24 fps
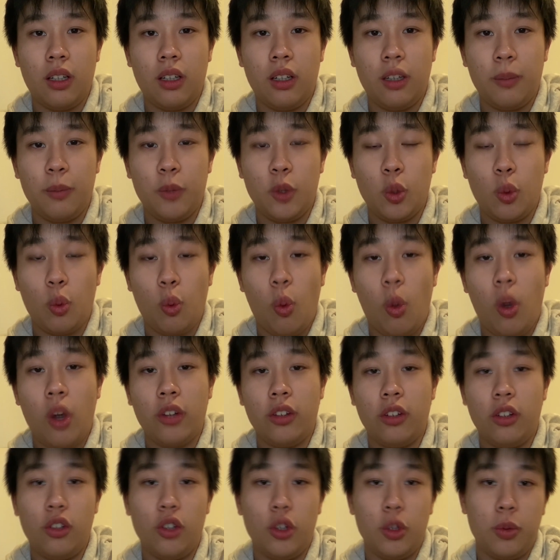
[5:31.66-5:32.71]
You'll want
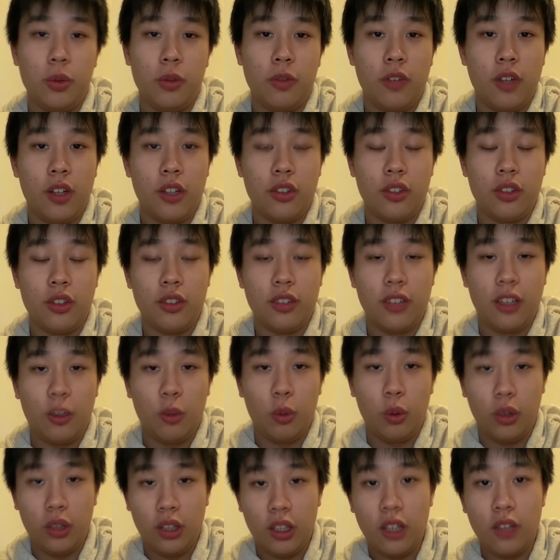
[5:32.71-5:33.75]
to choose professors that
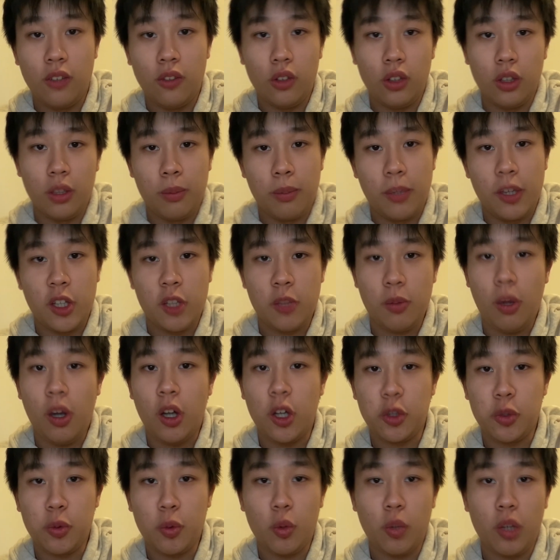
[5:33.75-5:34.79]
will give you the best
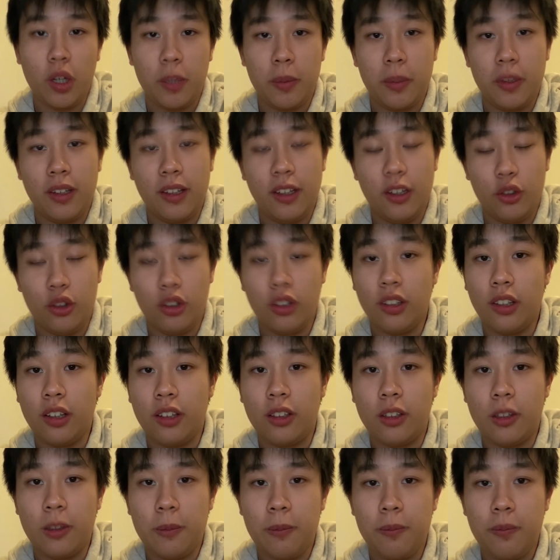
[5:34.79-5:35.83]
possible recommendation
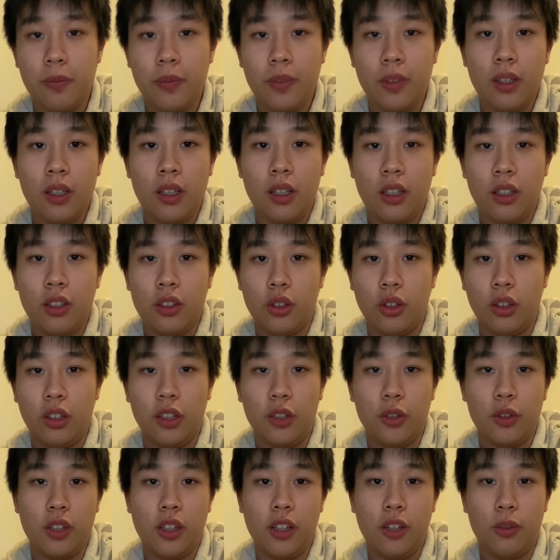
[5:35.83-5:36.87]
letter. So
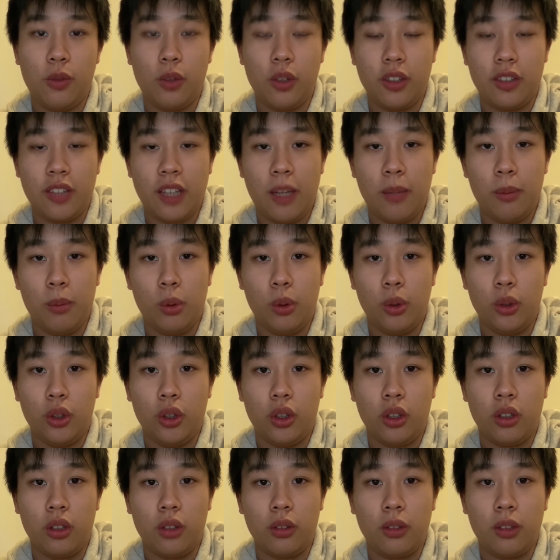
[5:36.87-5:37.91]
let's say, for example,
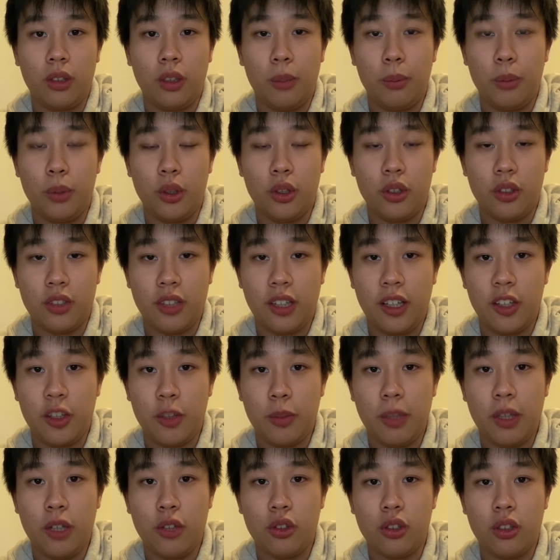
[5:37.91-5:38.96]
you're a computer science
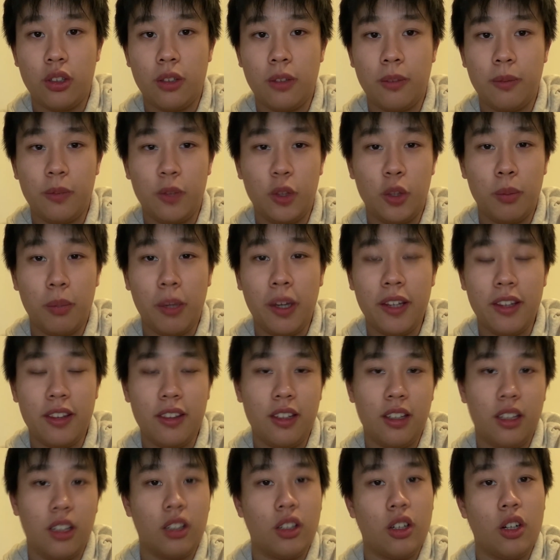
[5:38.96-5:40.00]
major. You might
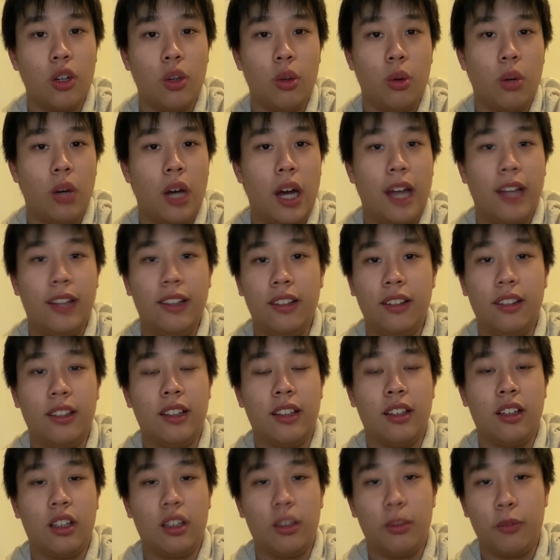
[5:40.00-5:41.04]
think, oh, I need to get
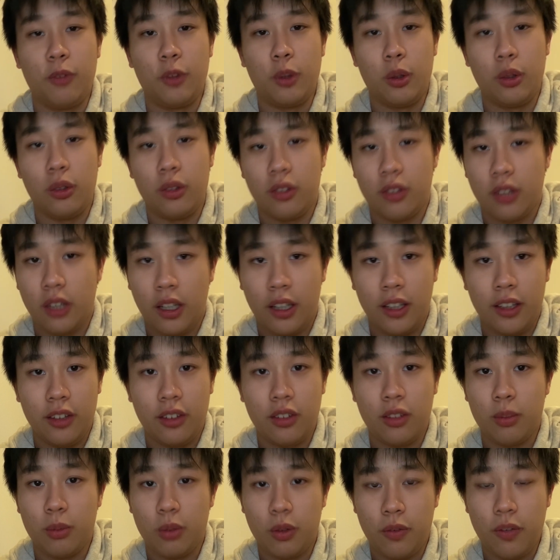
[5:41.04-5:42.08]
a computer
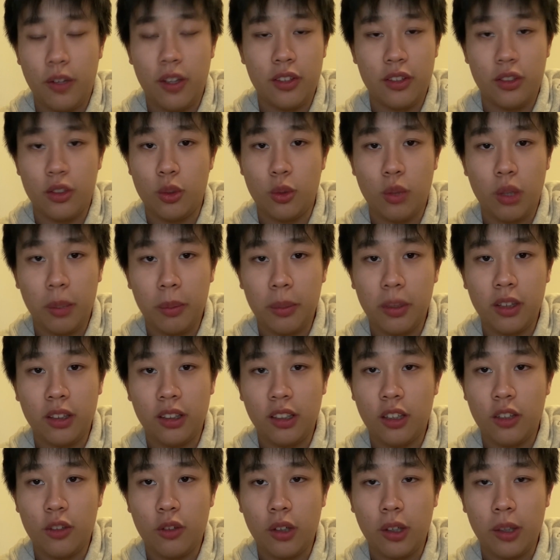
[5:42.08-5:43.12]
science professor to write me a
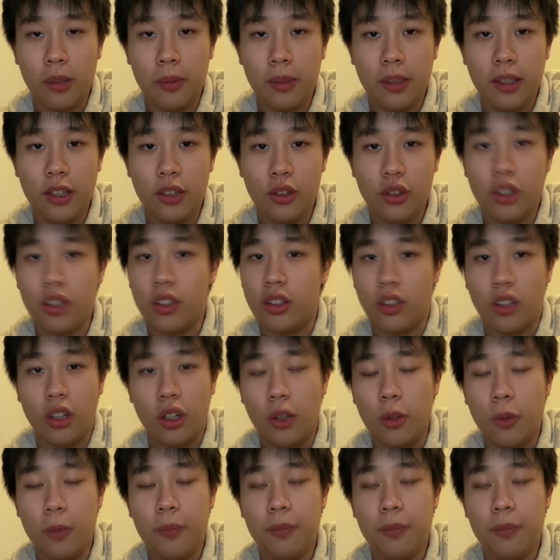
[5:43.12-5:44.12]
letter of recommendation. No.